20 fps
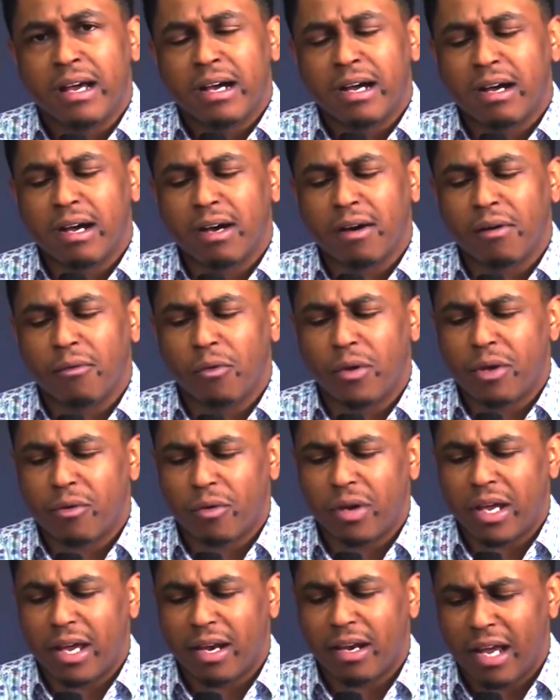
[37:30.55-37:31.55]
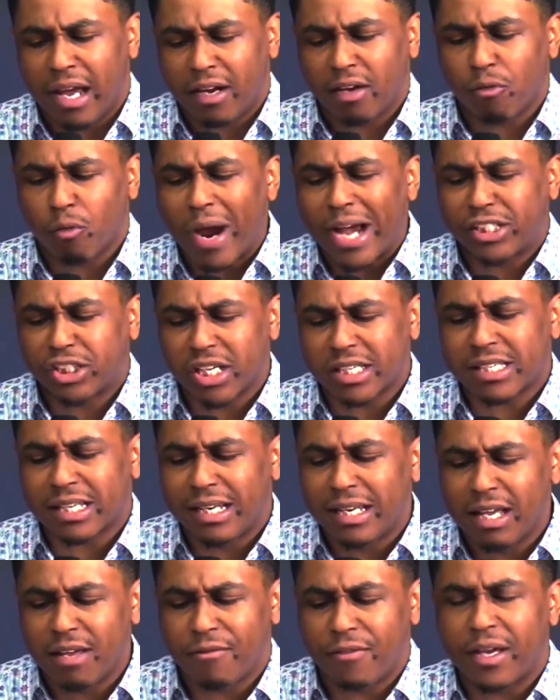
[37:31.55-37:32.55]
uh, we, we, and, and righteous
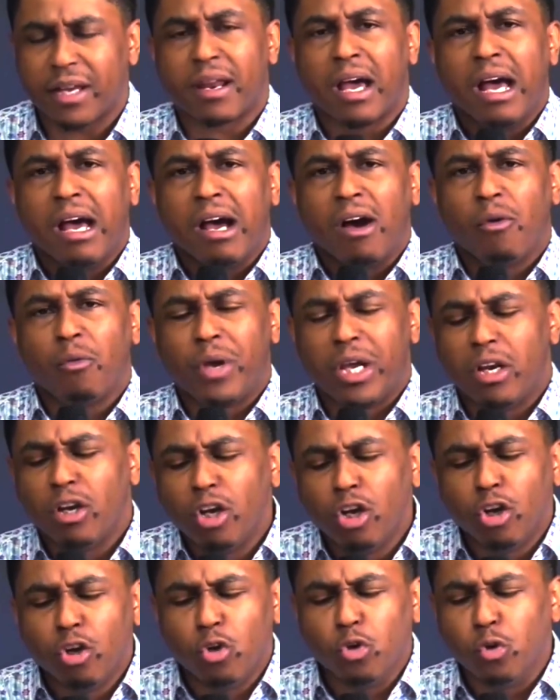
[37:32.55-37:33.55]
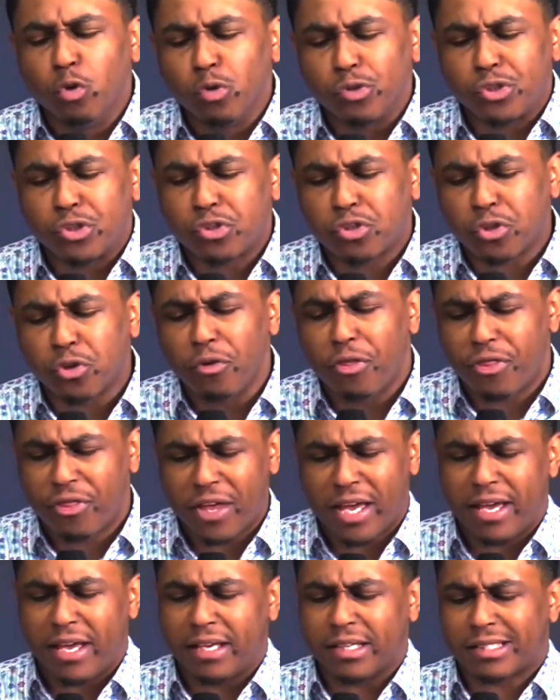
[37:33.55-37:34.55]
living, we lose two
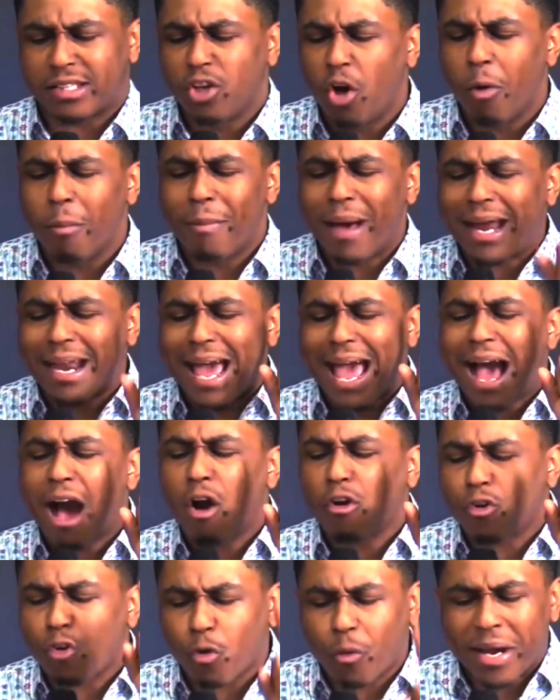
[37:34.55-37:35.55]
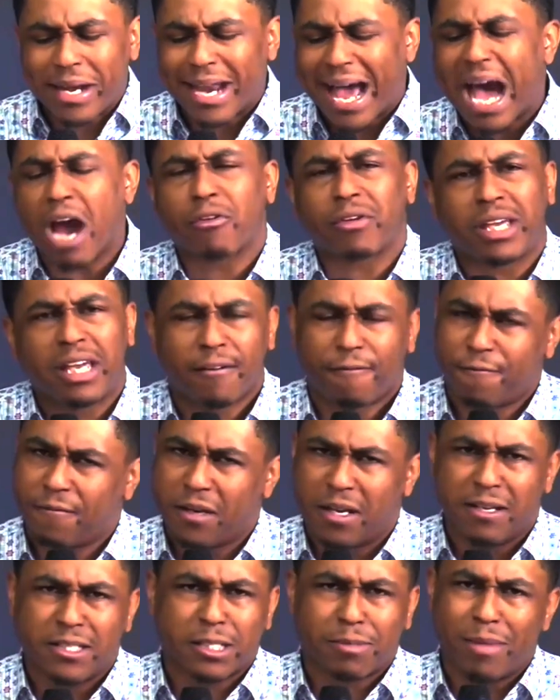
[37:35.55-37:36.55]
things no matter how great our
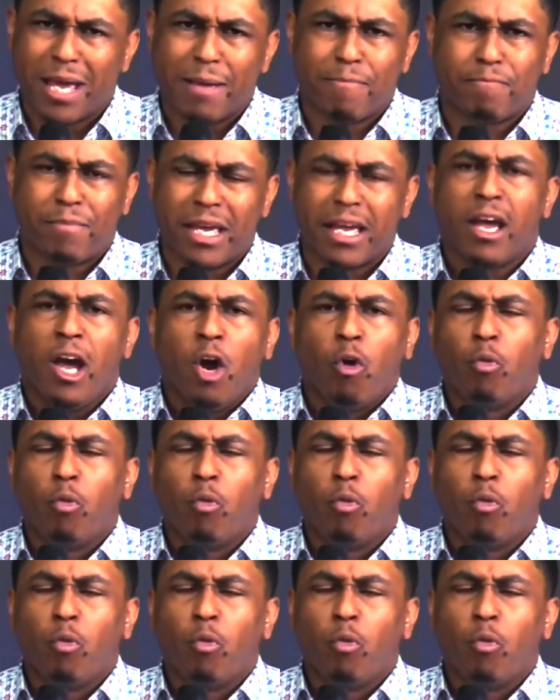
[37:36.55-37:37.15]
giftings may be.